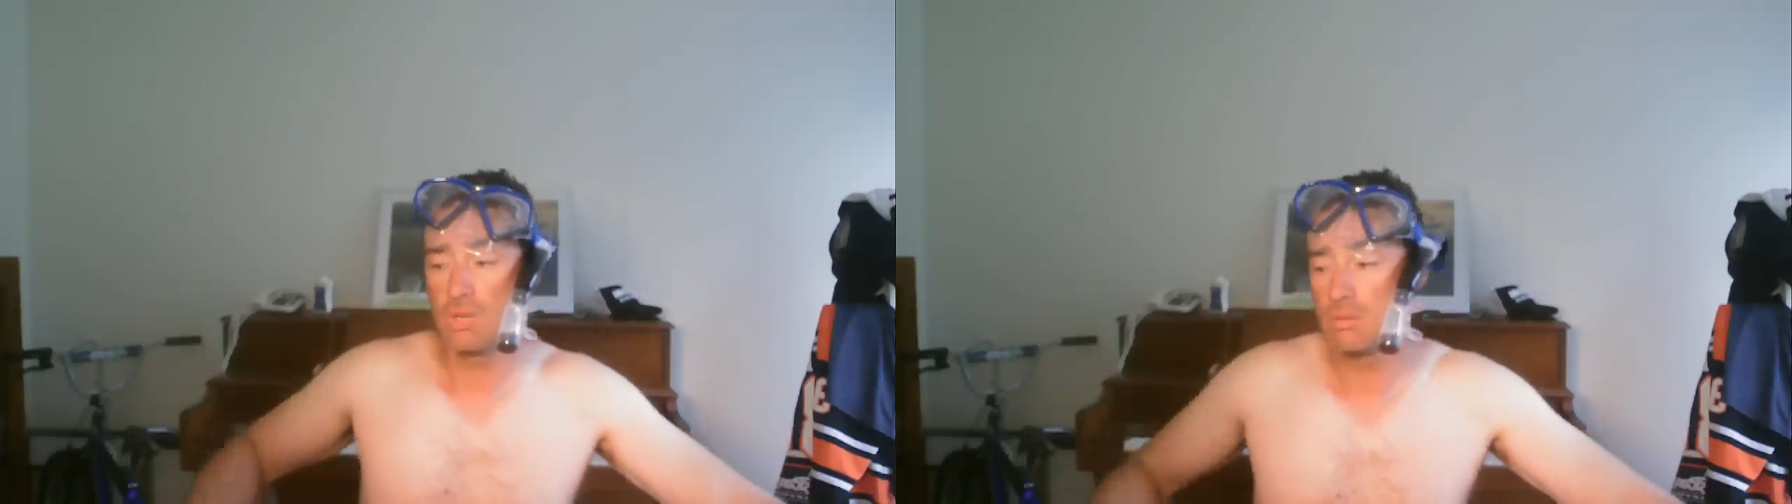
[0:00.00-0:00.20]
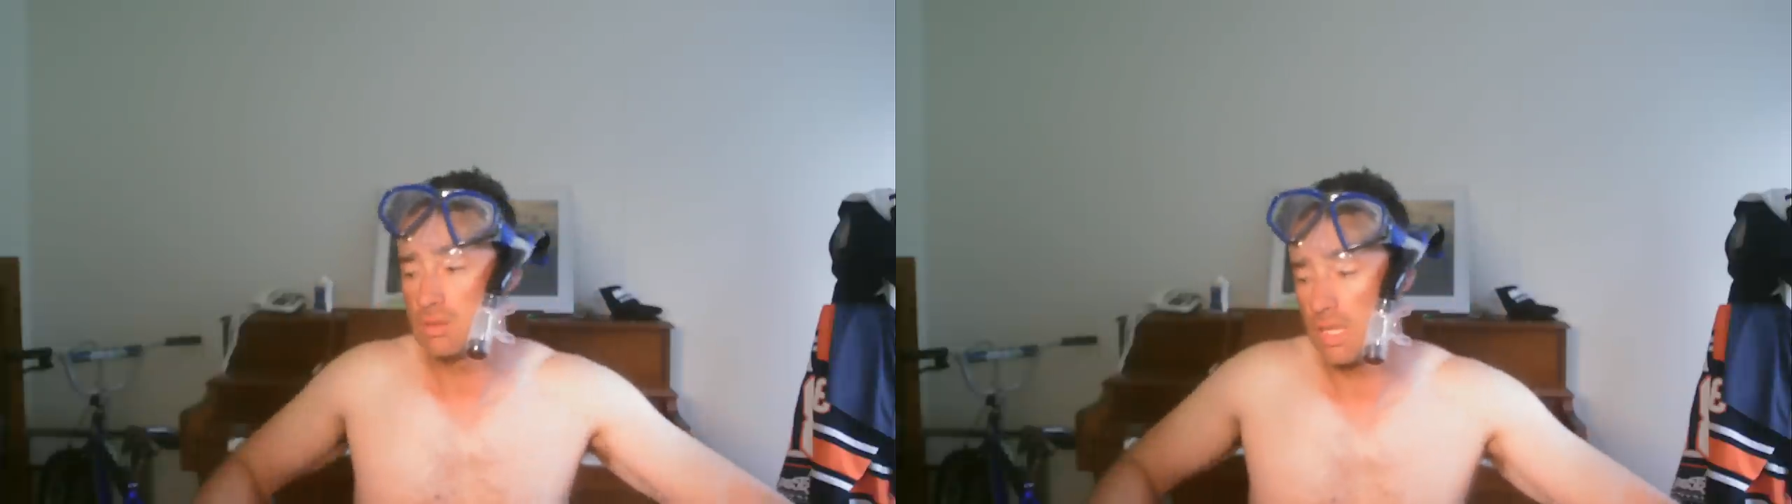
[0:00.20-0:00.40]

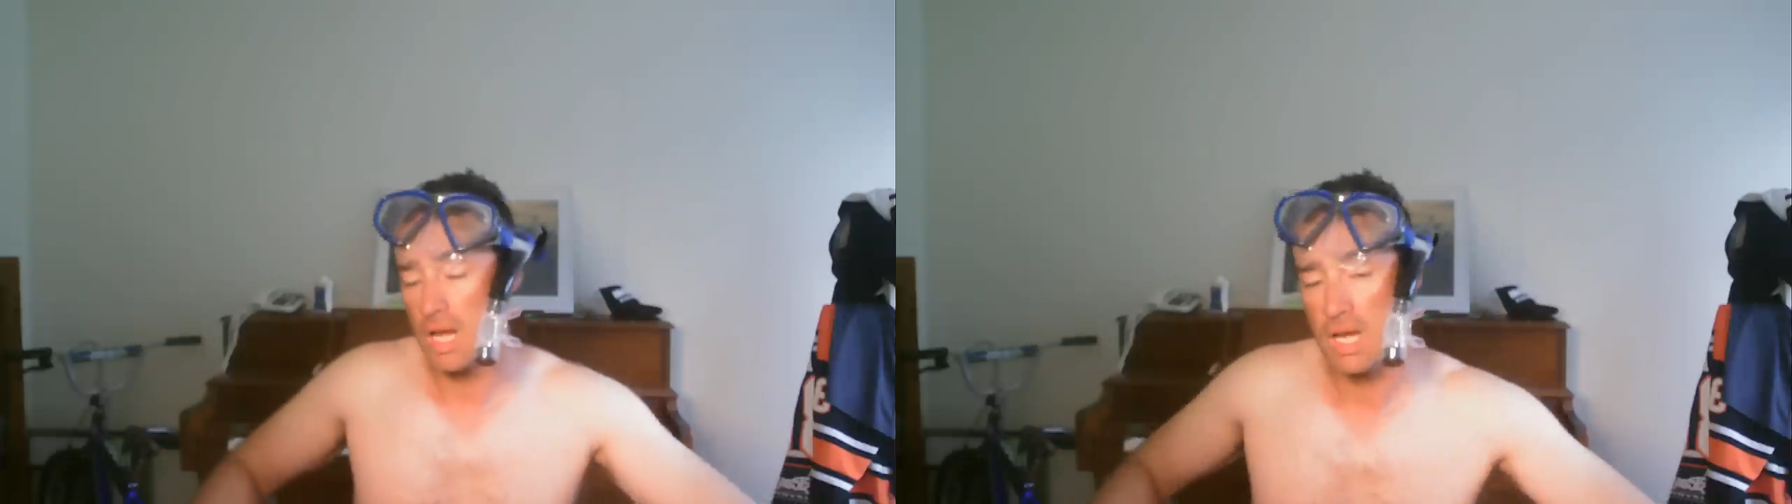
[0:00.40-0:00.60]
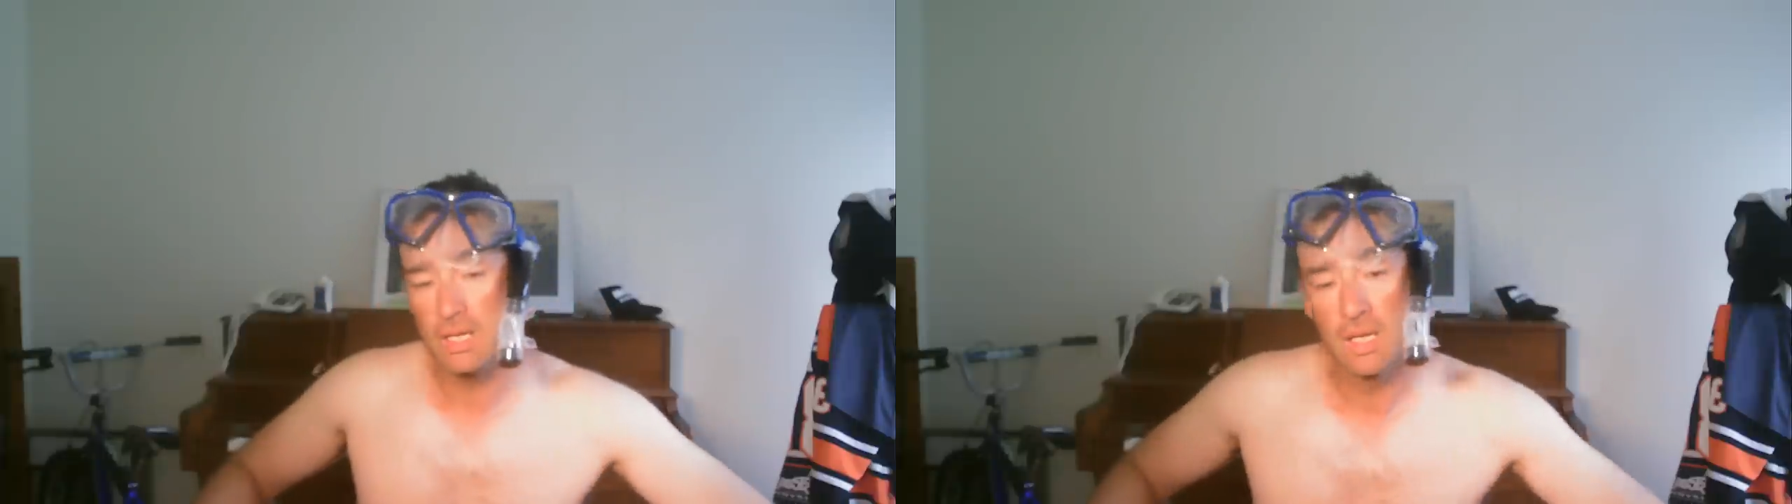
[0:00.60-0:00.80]
well with
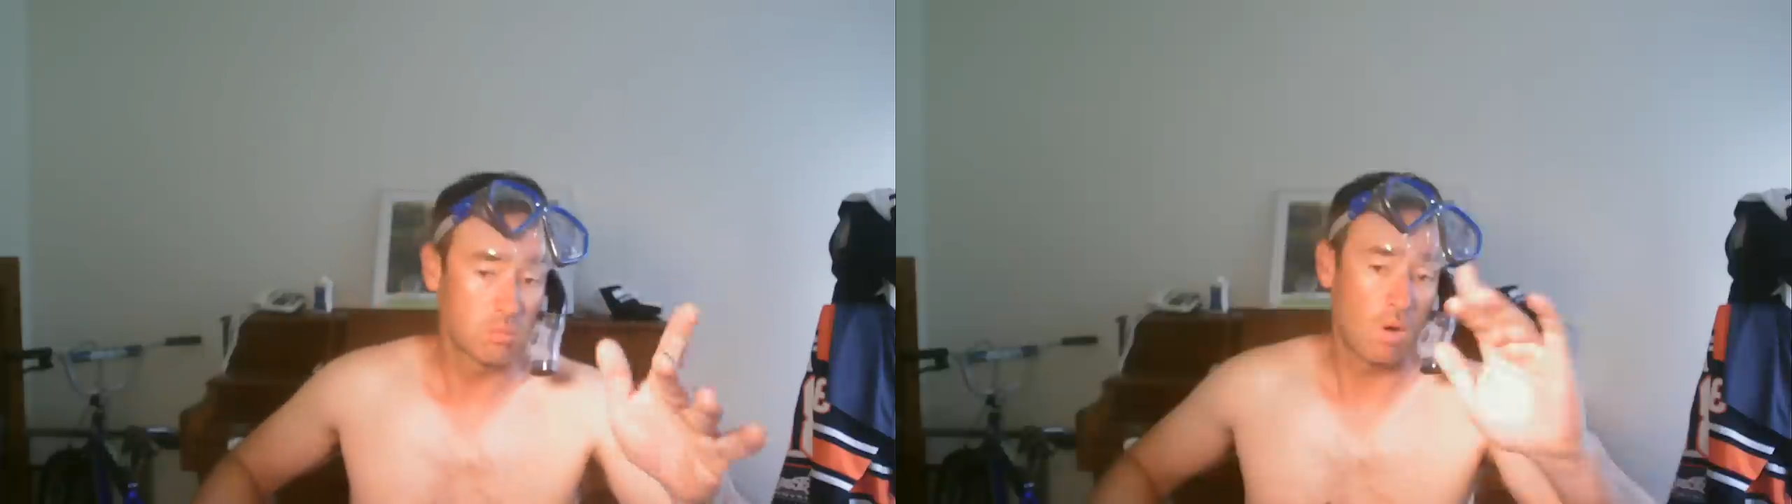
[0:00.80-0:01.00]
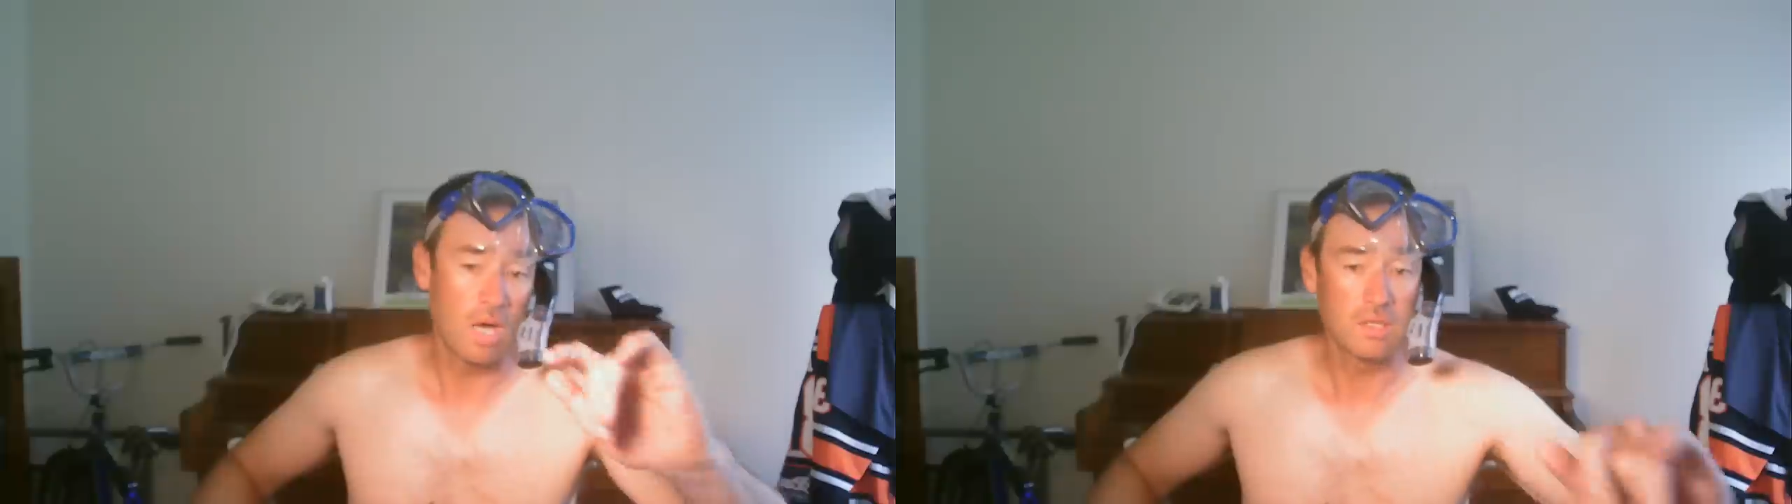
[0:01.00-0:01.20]
that.
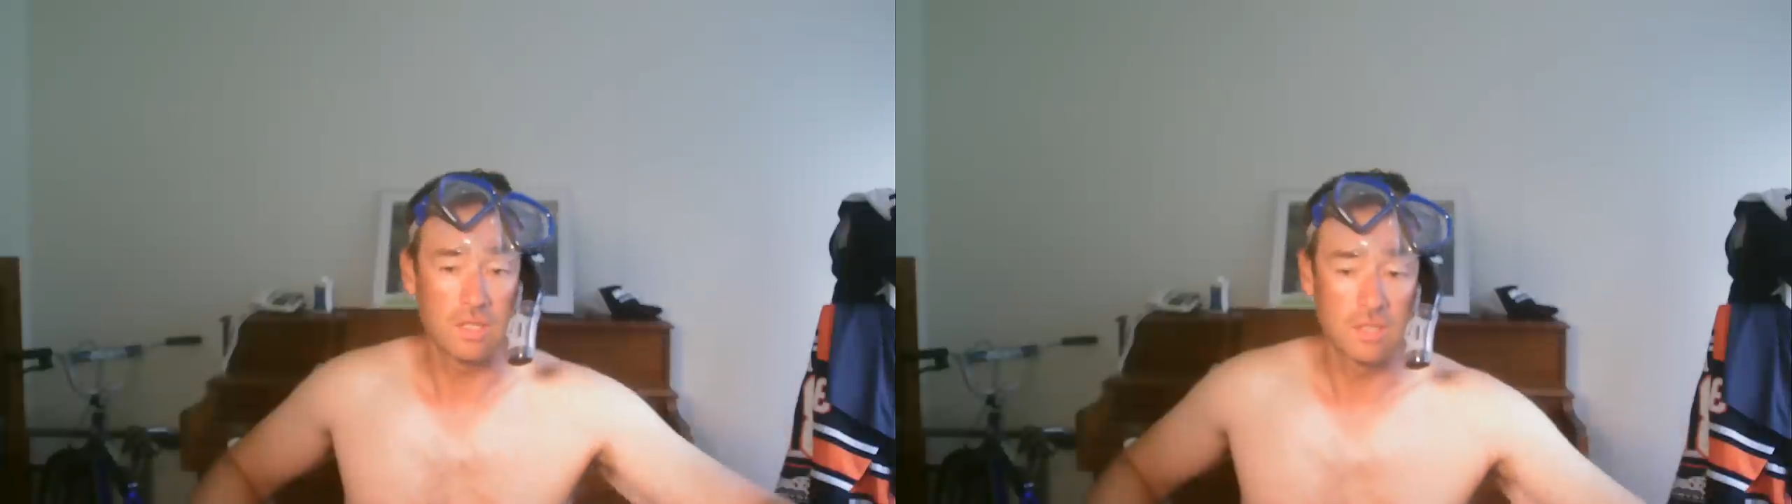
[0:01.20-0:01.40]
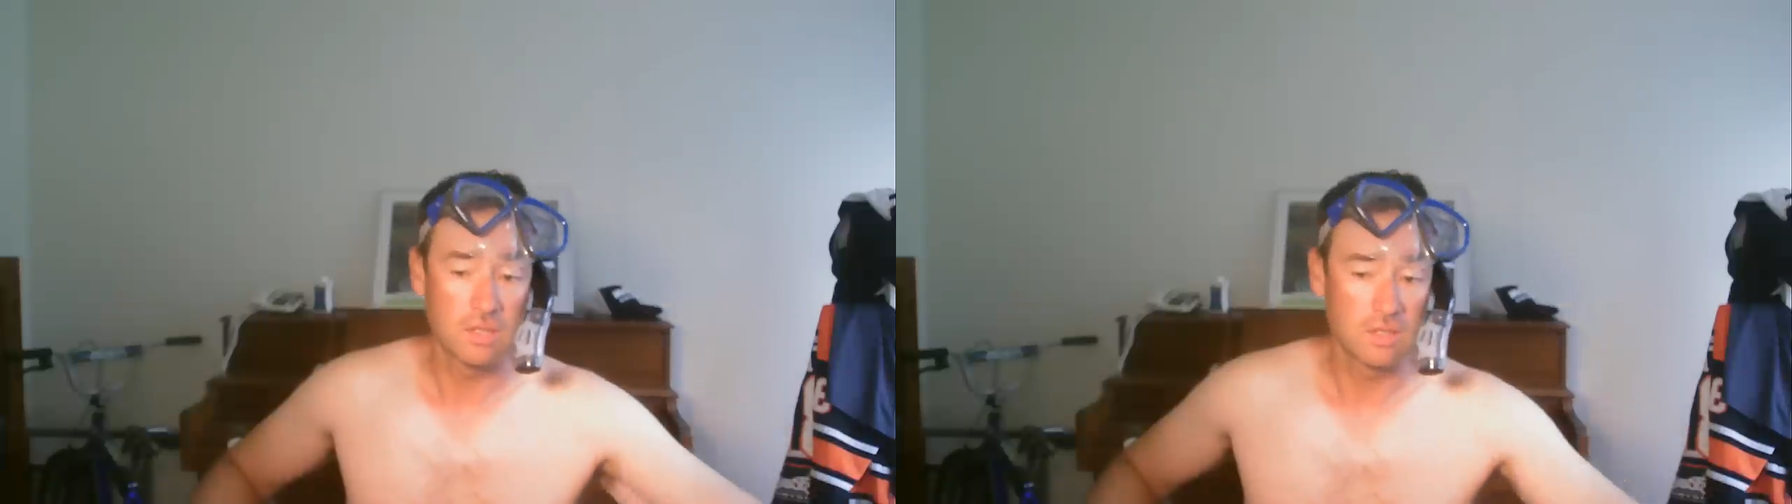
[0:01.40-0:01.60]
Let's watch
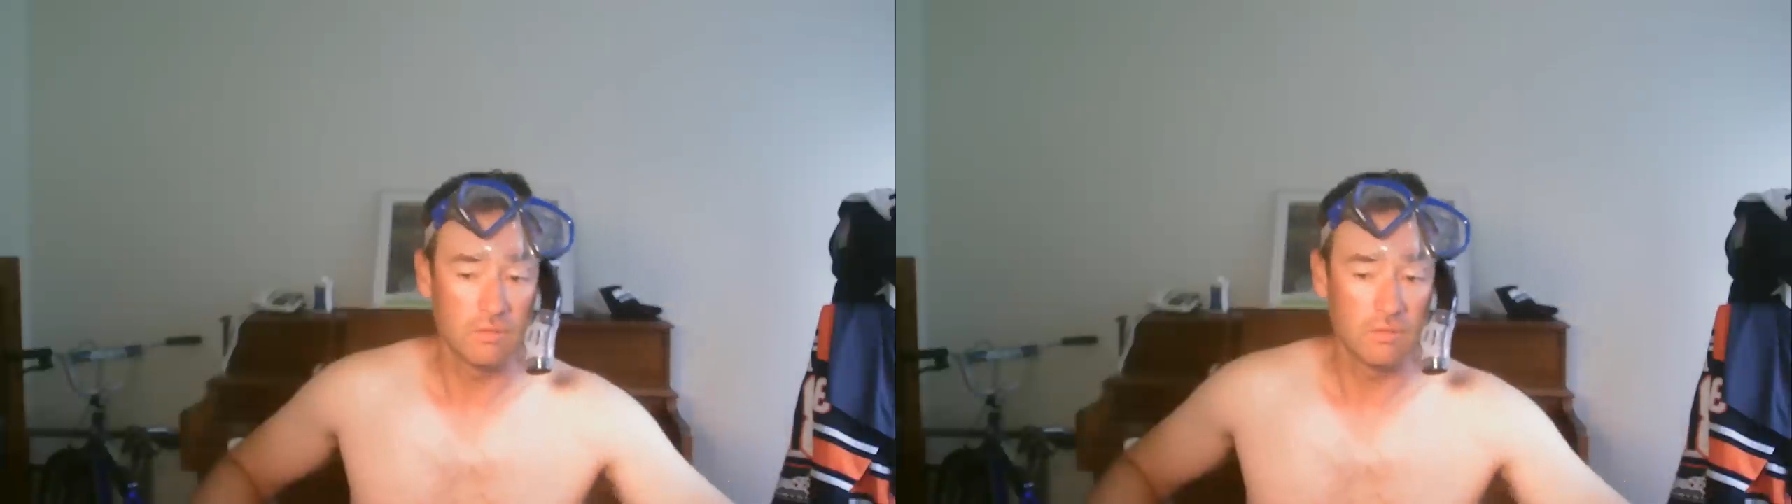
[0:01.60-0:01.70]
this and see